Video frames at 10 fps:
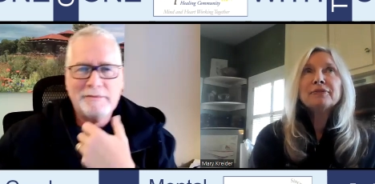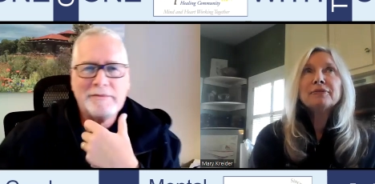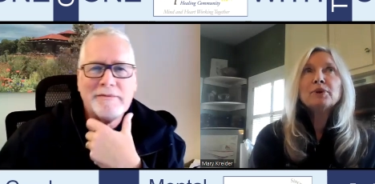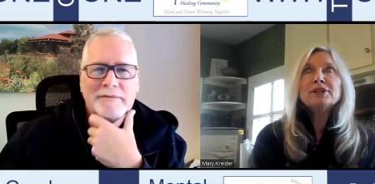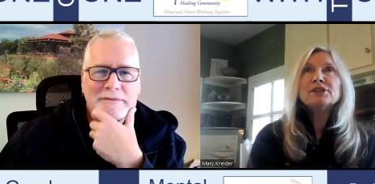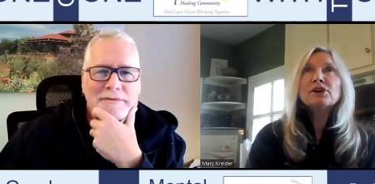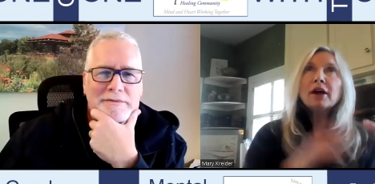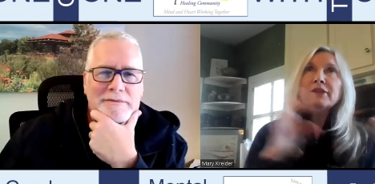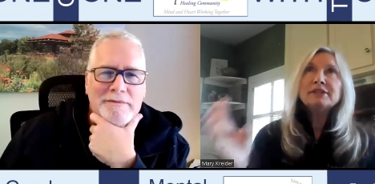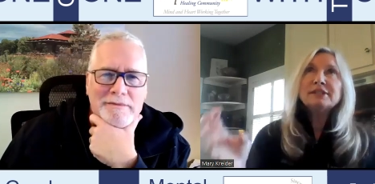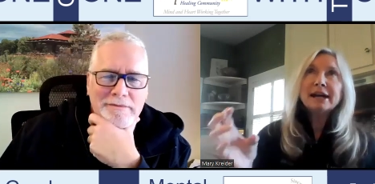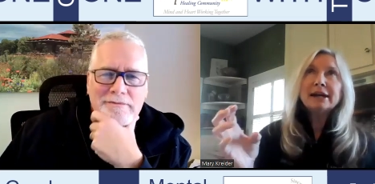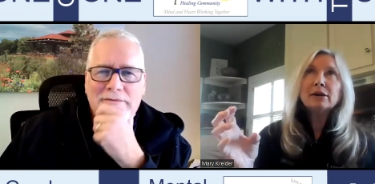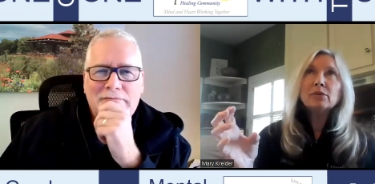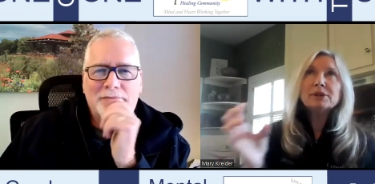Speaker 1: We saw the
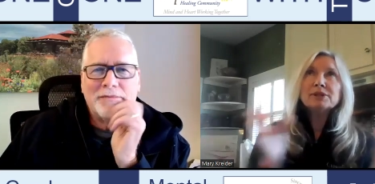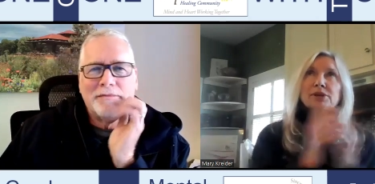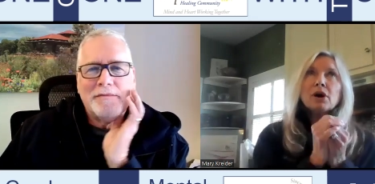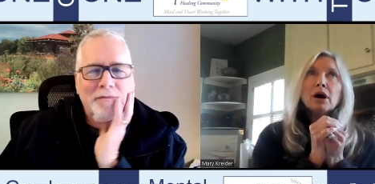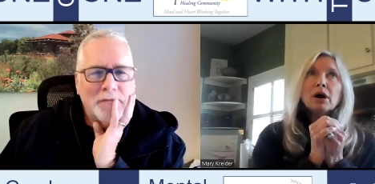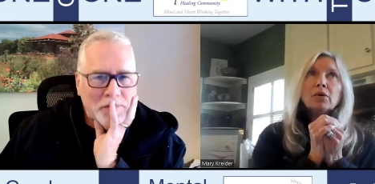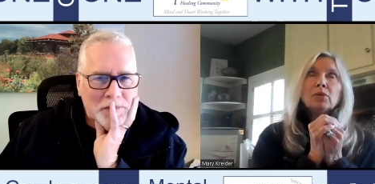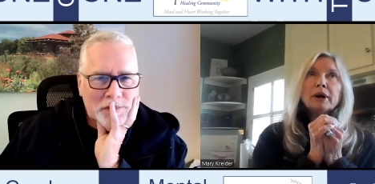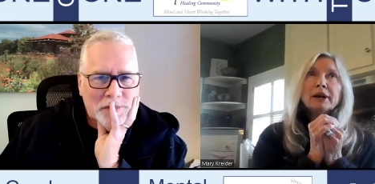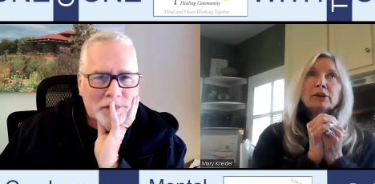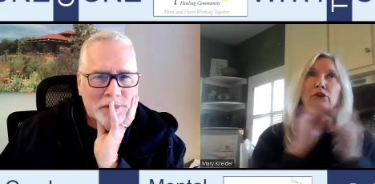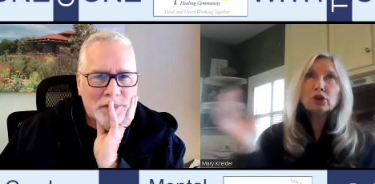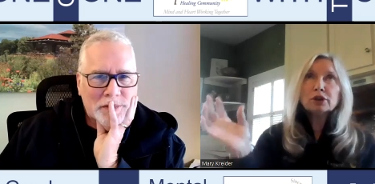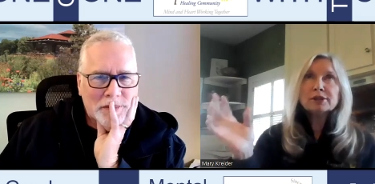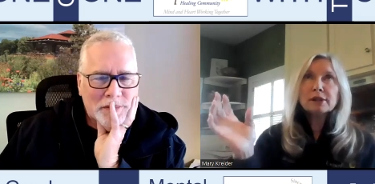data, we saw what it
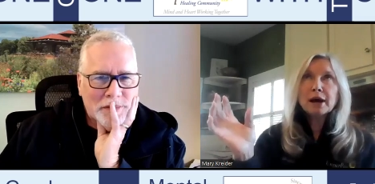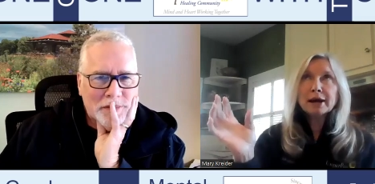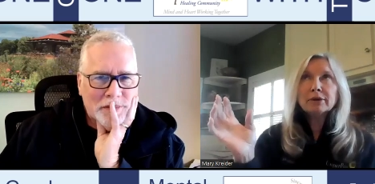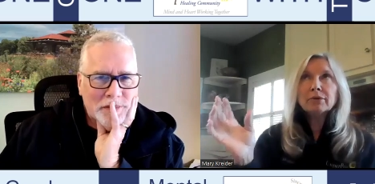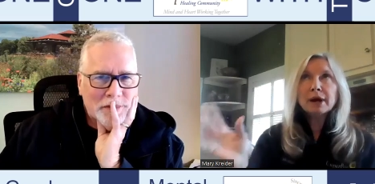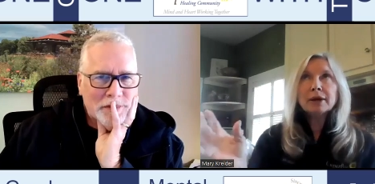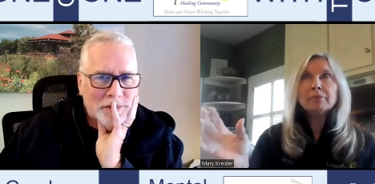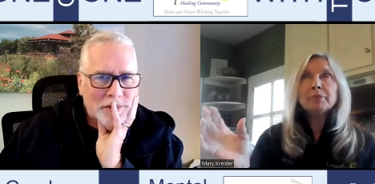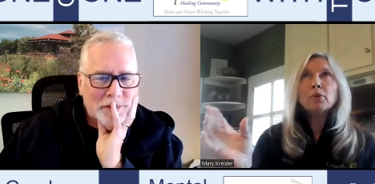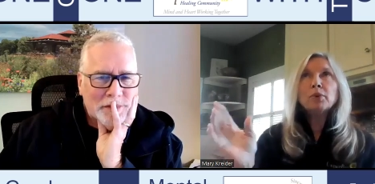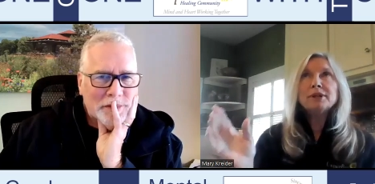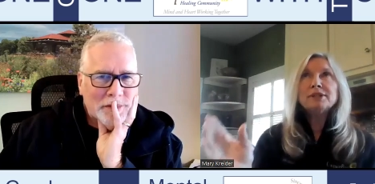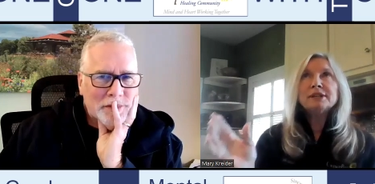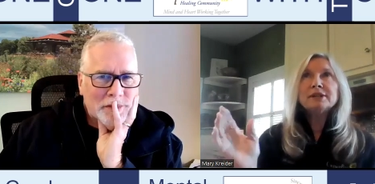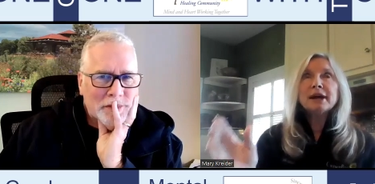looks like, right? But we
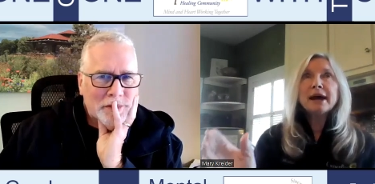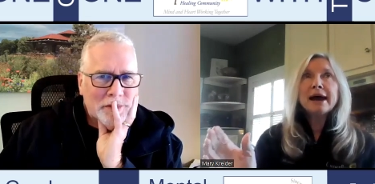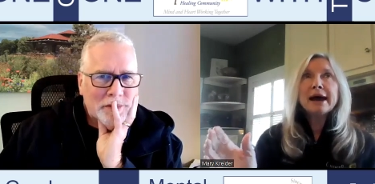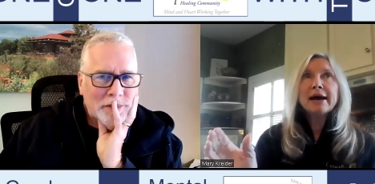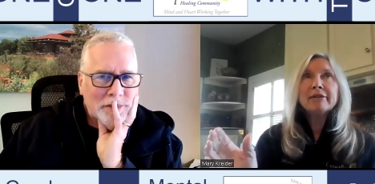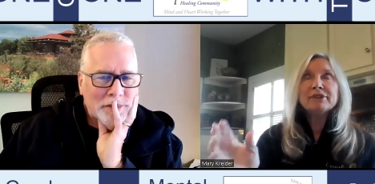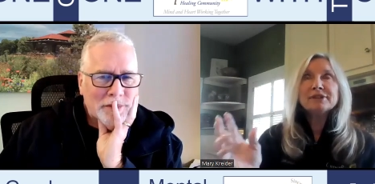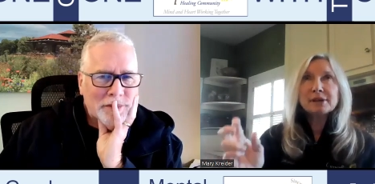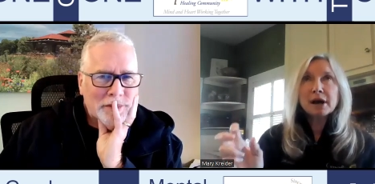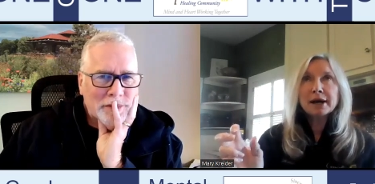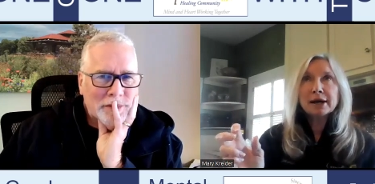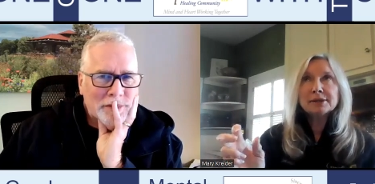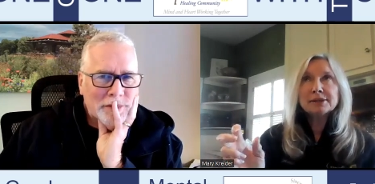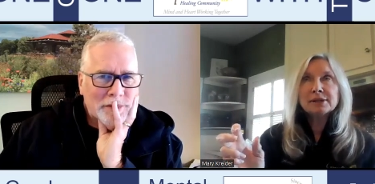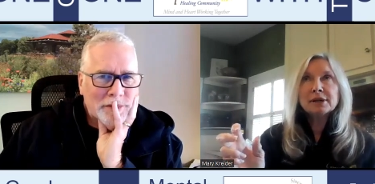didn't have the
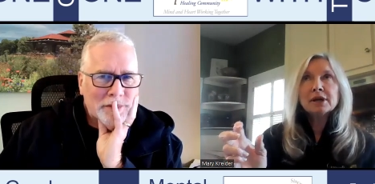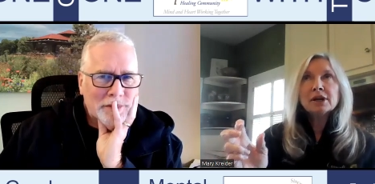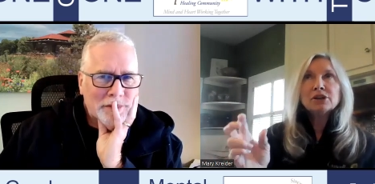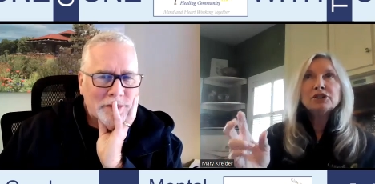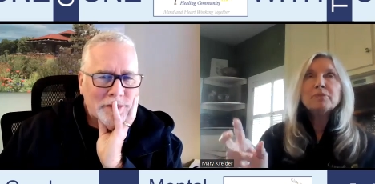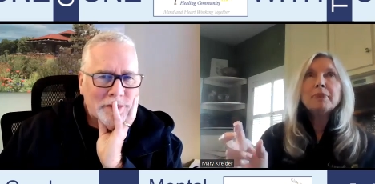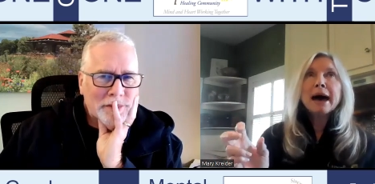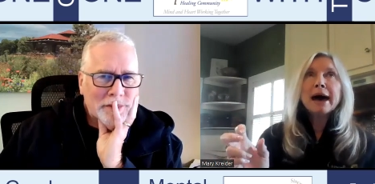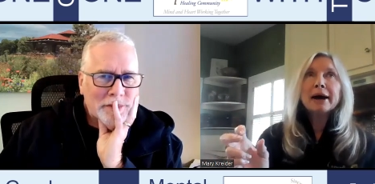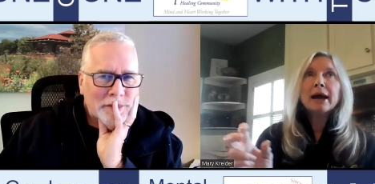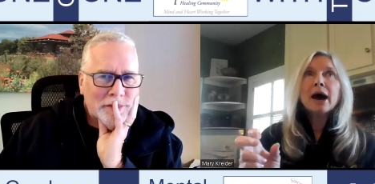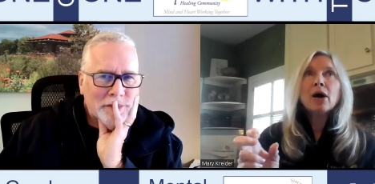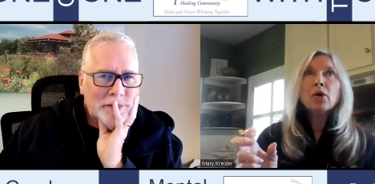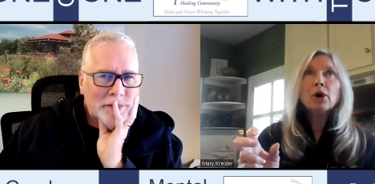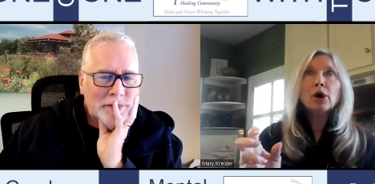science to back
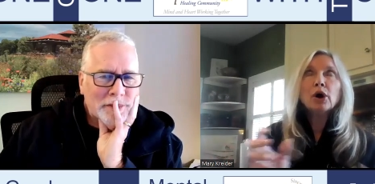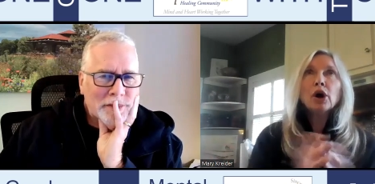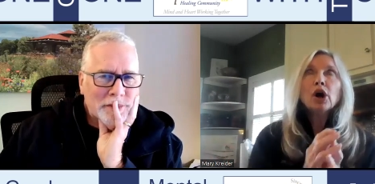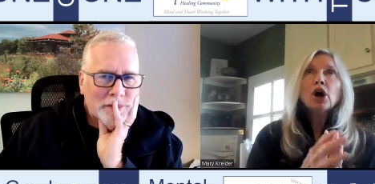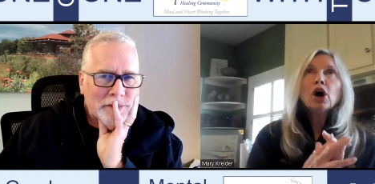our